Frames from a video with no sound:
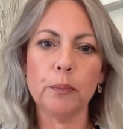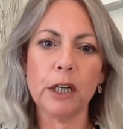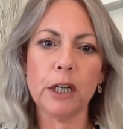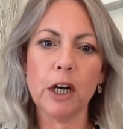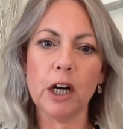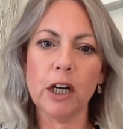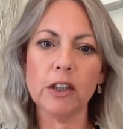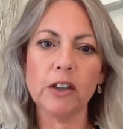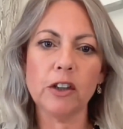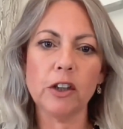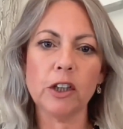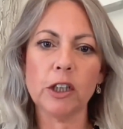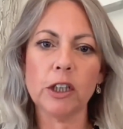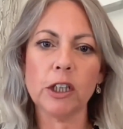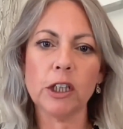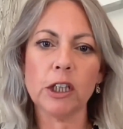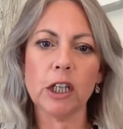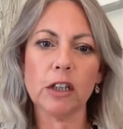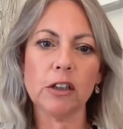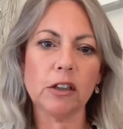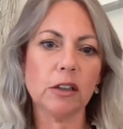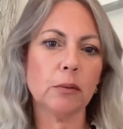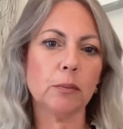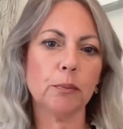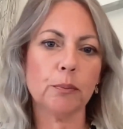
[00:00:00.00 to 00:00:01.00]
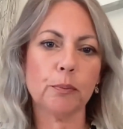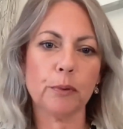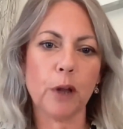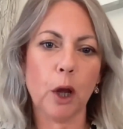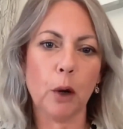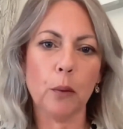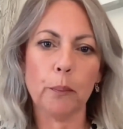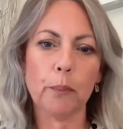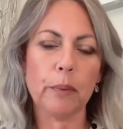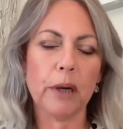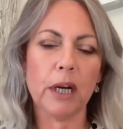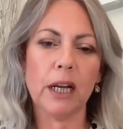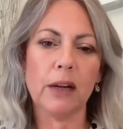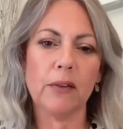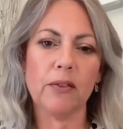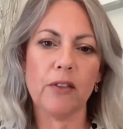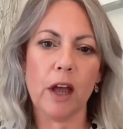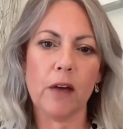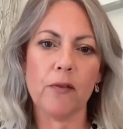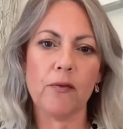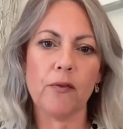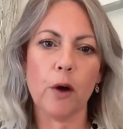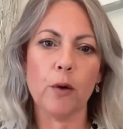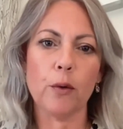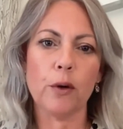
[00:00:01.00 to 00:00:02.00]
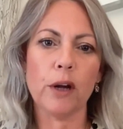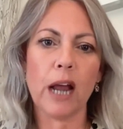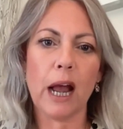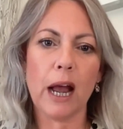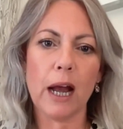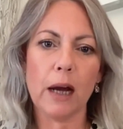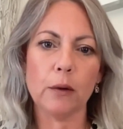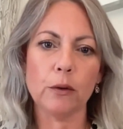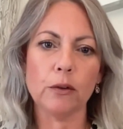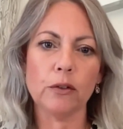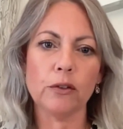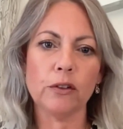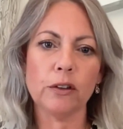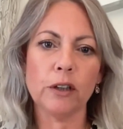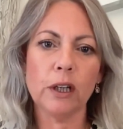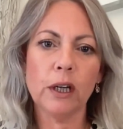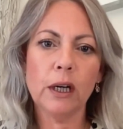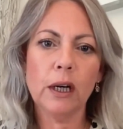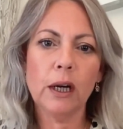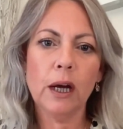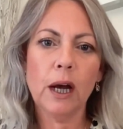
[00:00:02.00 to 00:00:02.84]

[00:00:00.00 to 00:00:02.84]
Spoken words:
because they don't believe their vote counts.